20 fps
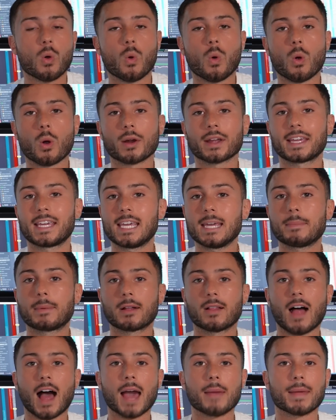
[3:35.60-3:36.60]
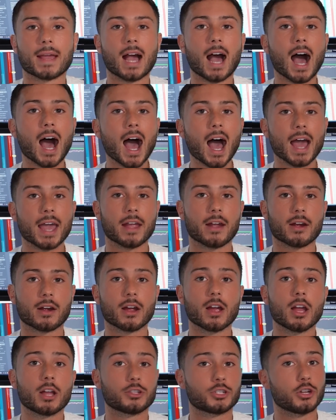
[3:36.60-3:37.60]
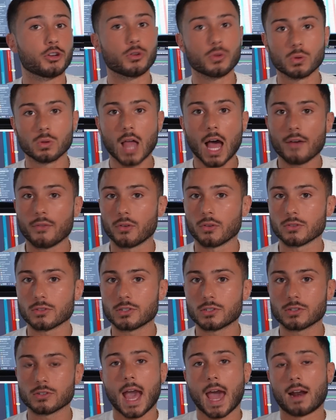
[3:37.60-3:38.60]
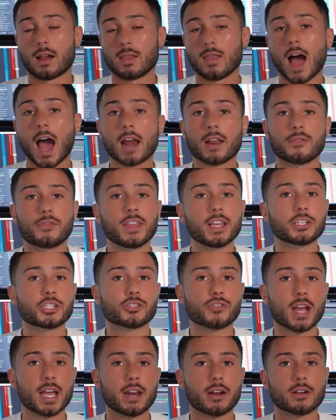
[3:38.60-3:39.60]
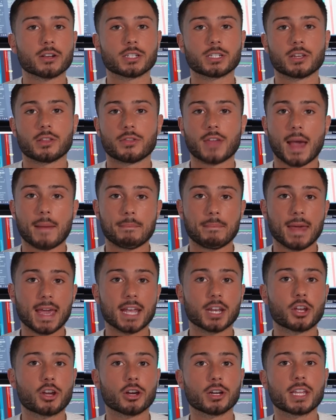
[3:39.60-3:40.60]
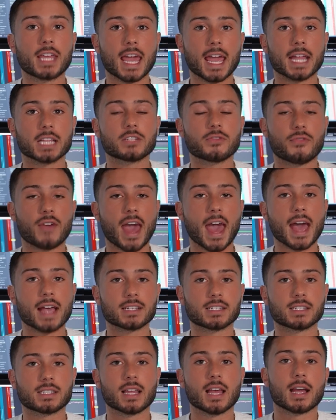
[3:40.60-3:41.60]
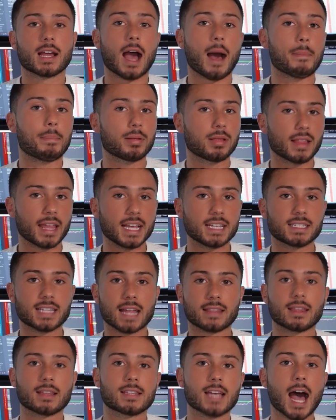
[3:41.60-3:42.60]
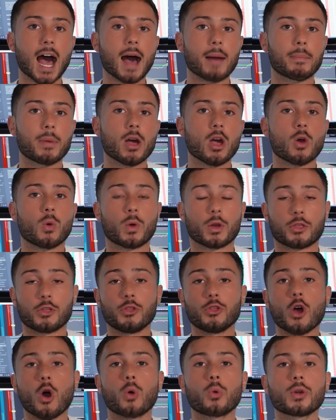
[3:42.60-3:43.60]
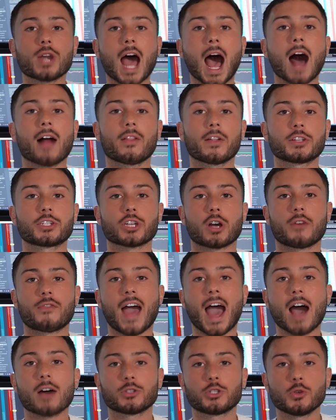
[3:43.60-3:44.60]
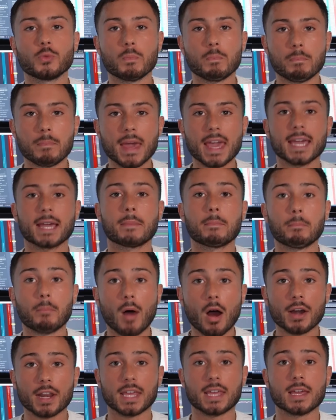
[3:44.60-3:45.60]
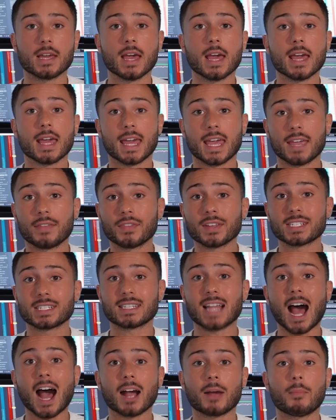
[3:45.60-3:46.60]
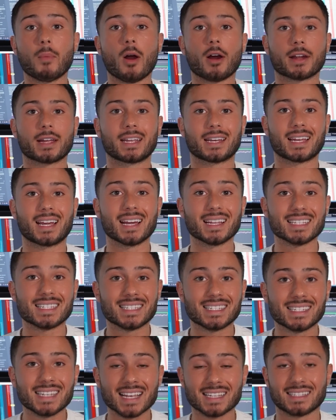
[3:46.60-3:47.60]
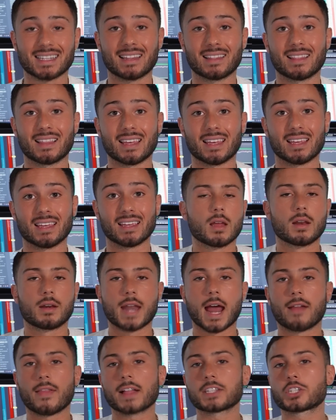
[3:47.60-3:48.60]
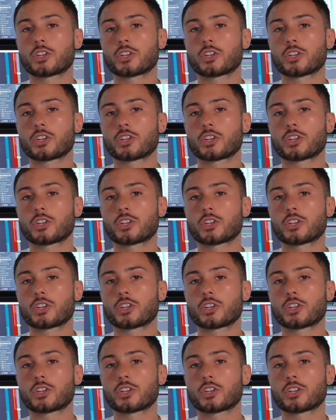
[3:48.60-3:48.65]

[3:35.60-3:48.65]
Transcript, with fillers: or keep climbing higher to new levels? And a lot of these traders that made good gains fast got placed at the top with no knowledge of how to make money in the stock market consistently. Now let's